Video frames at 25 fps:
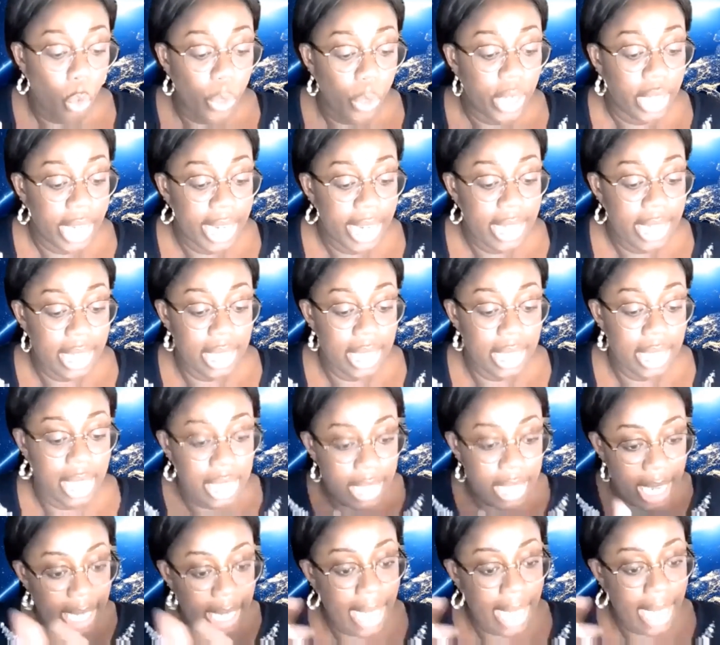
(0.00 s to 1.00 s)
need to then
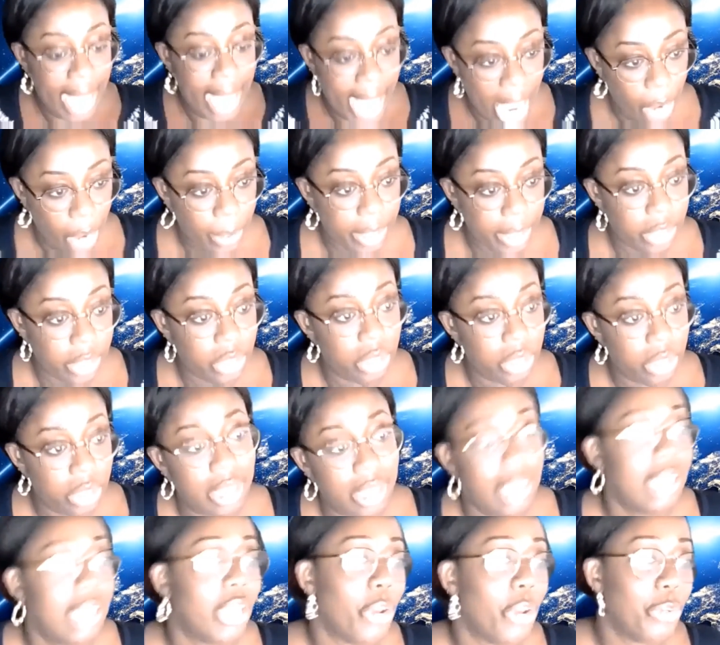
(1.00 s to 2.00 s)
take it out into
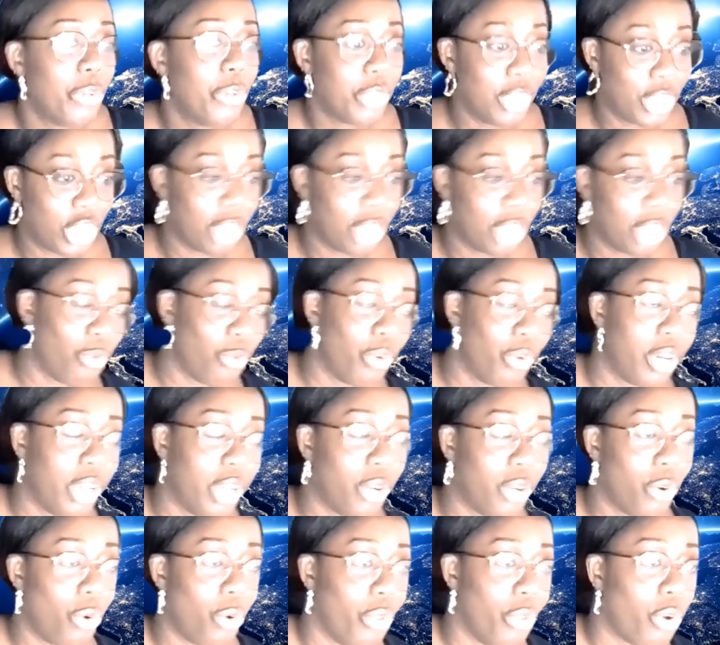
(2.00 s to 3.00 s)
the ecosystem of what I
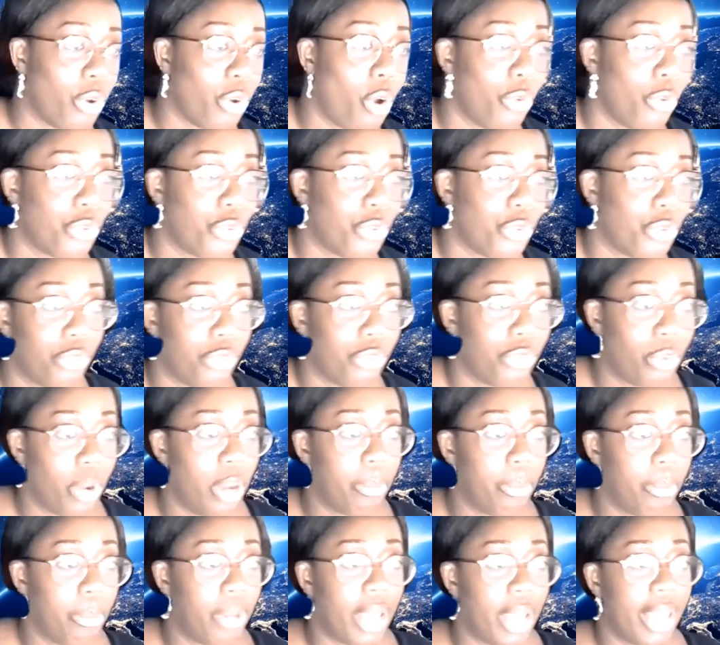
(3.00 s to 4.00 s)
call the culture of the
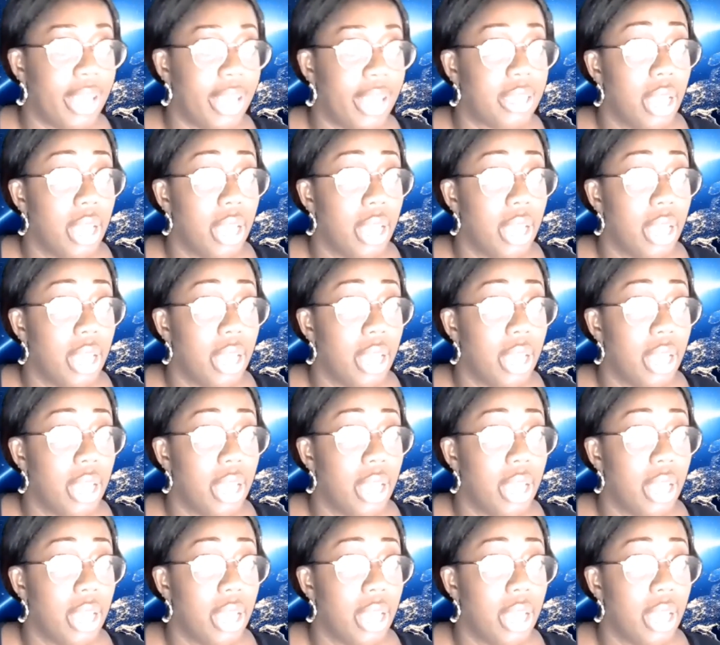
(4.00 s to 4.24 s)
workplace.